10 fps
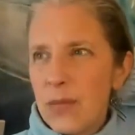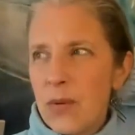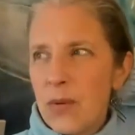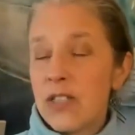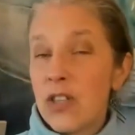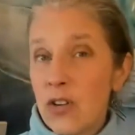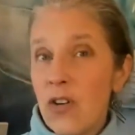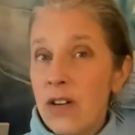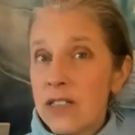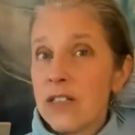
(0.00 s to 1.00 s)
was the
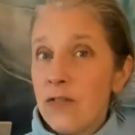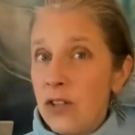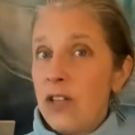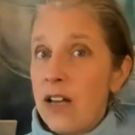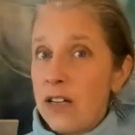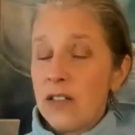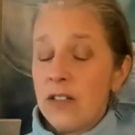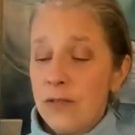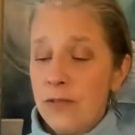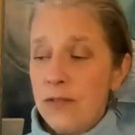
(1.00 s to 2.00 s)
cause of a lot
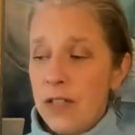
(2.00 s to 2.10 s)
of